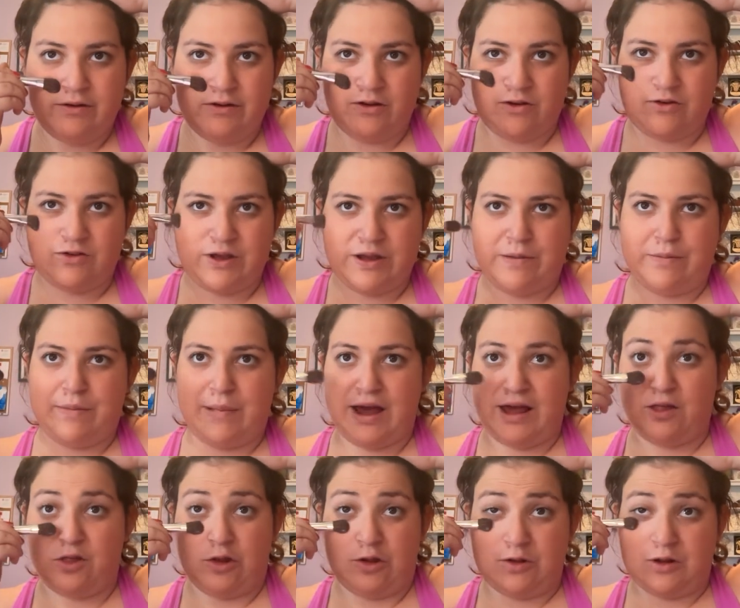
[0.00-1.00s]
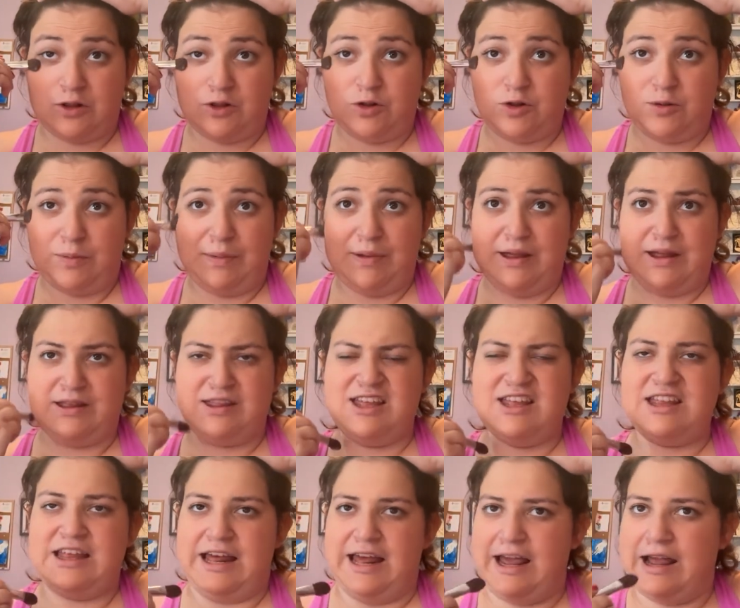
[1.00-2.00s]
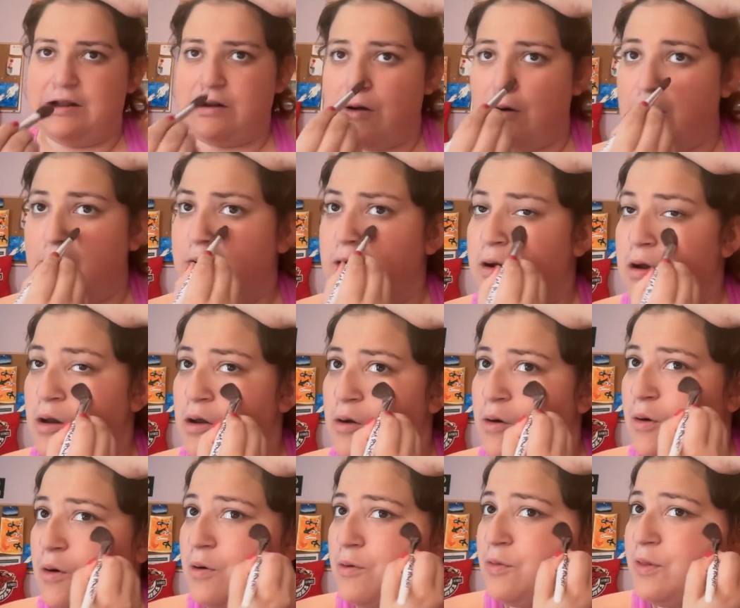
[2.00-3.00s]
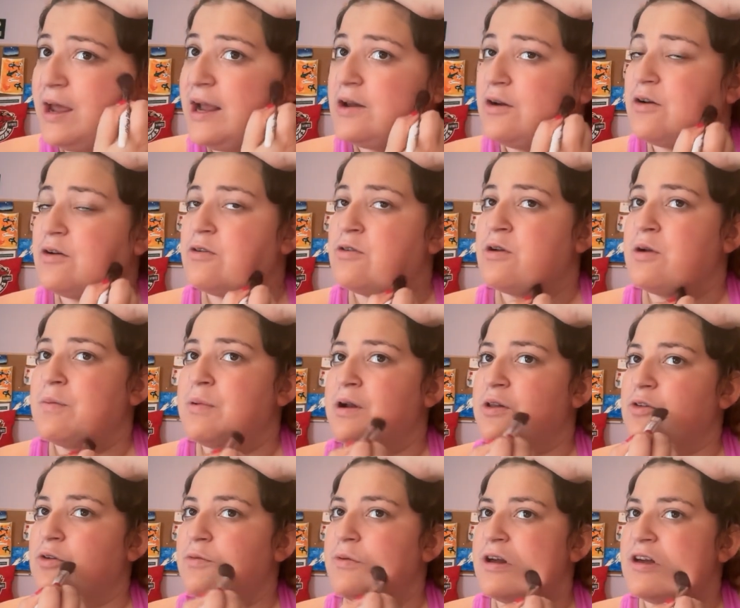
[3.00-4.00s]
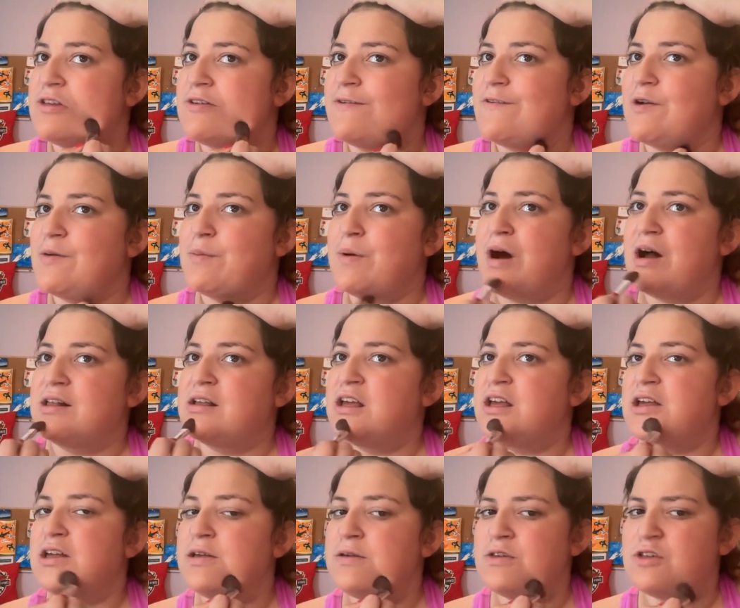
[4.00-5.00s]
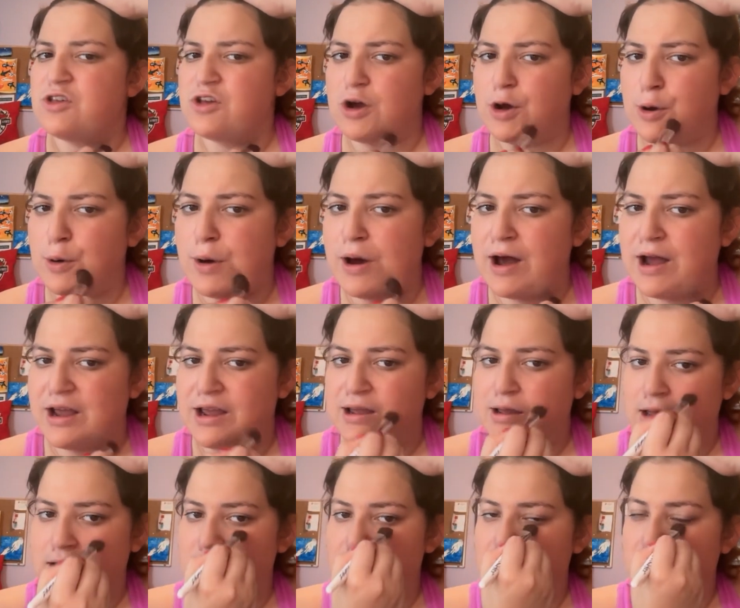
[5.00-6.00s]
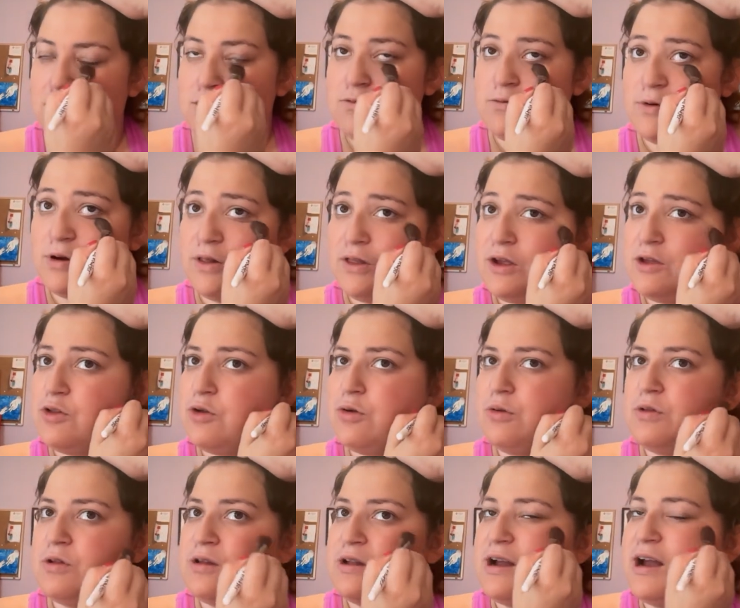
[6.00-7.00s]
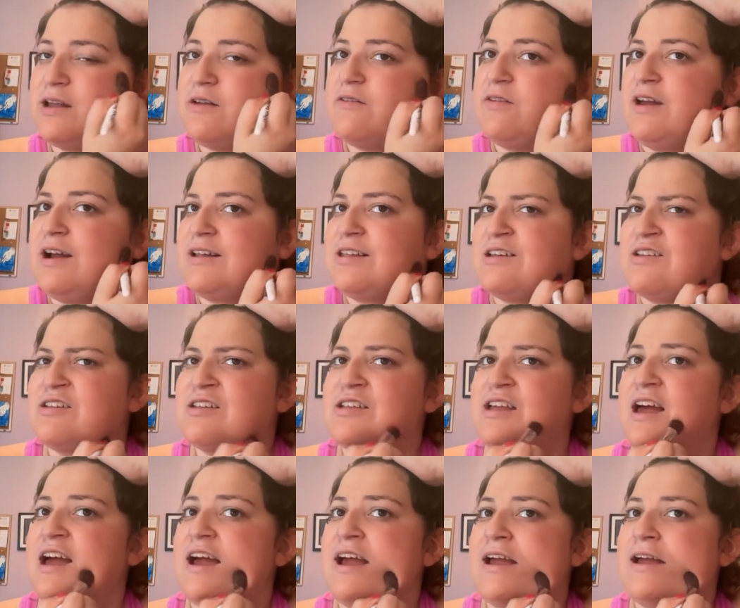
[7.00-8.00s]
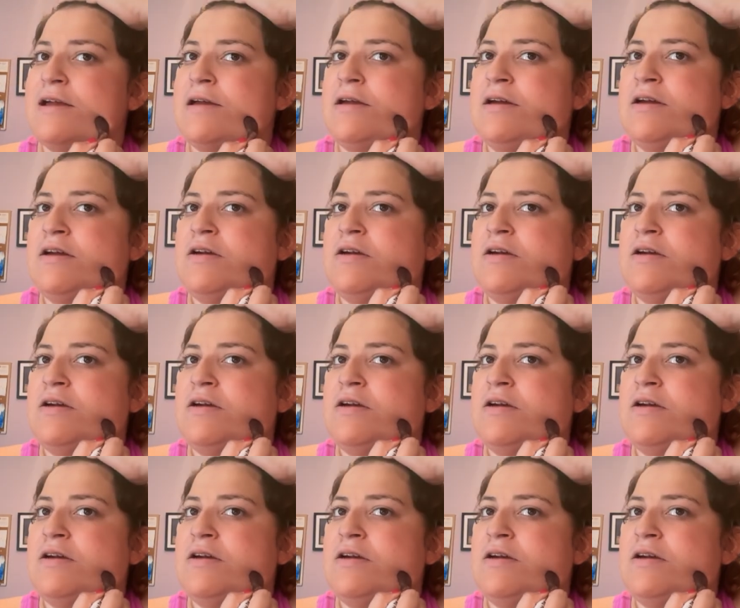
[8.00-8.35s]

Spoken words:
your skin might look a little bit tanner or lighter compared to the rest of your body. So I really do kind of like to stay